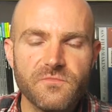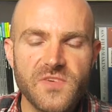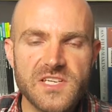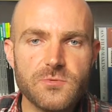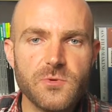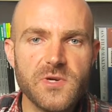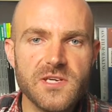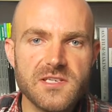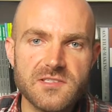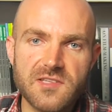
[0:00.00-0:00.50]

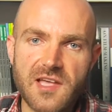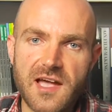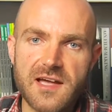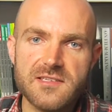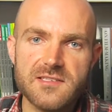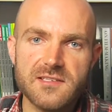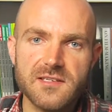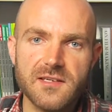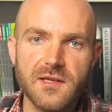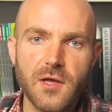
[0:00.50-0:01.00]
This week's
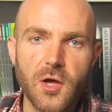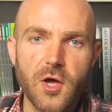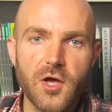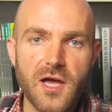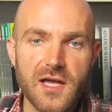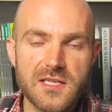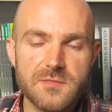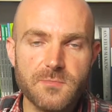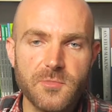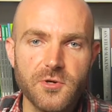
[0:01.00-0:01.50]
task,
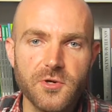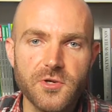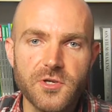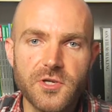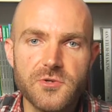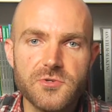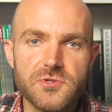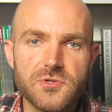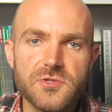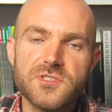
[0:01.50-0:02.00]
as per
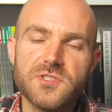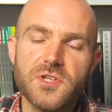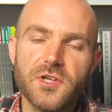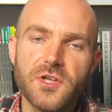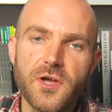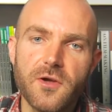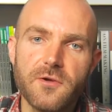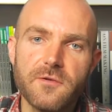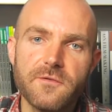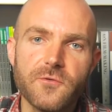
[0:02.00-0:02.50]
usual, is to
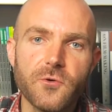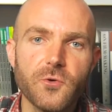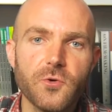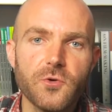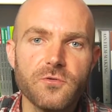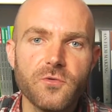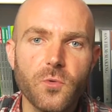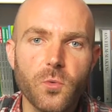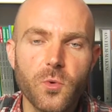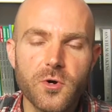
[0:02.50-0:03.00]
go
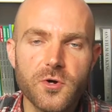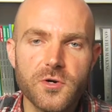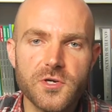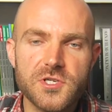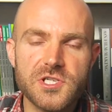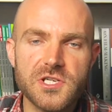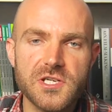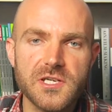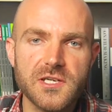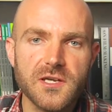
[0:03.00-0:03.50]
through the
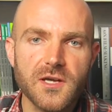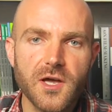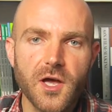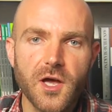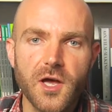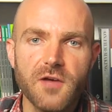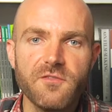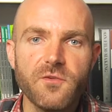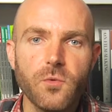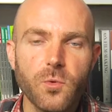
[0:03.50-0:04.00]
worksheet.
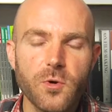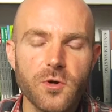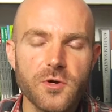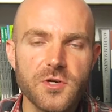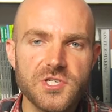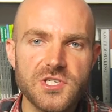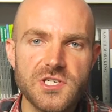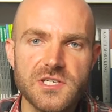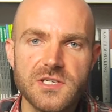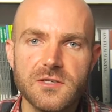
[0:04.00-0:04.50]
The
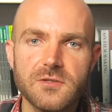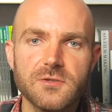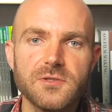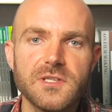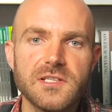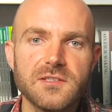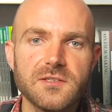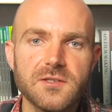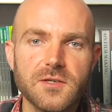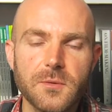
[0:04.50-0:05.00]
worksheet you'll
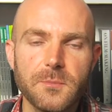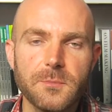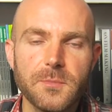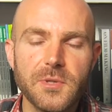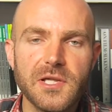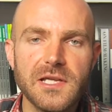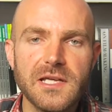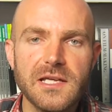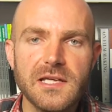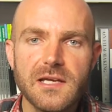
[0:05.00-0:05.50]
need to
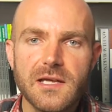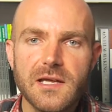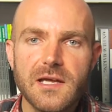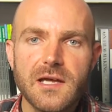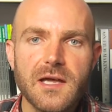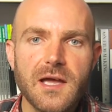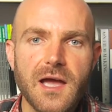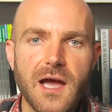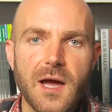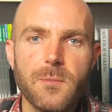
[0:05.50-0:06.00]
complete
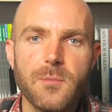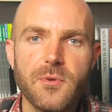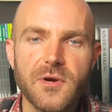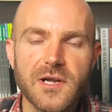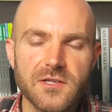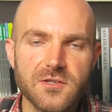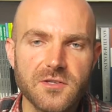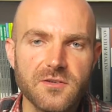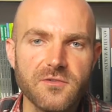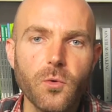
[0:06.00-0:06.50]
and
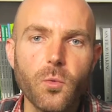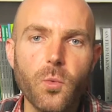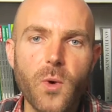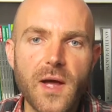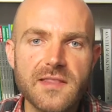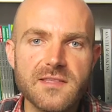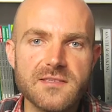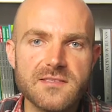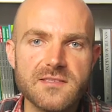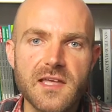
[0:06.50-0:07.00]
bring to the
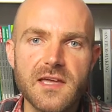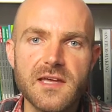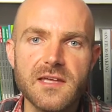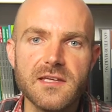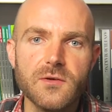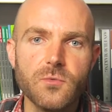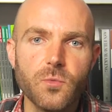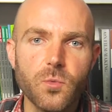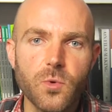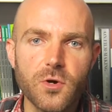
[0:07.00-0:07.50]

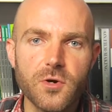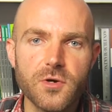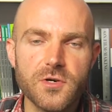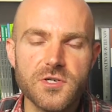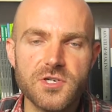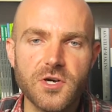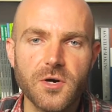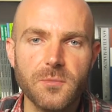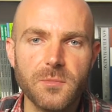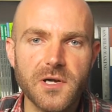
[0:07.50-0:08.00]
Wednesday
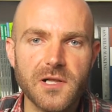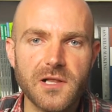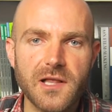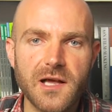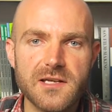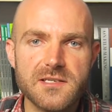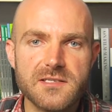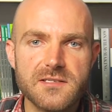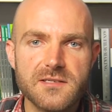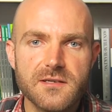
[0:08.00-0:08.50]
workshop
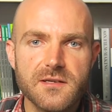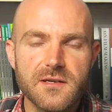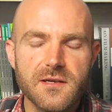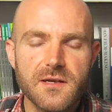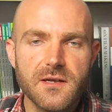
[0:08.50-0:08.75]
class.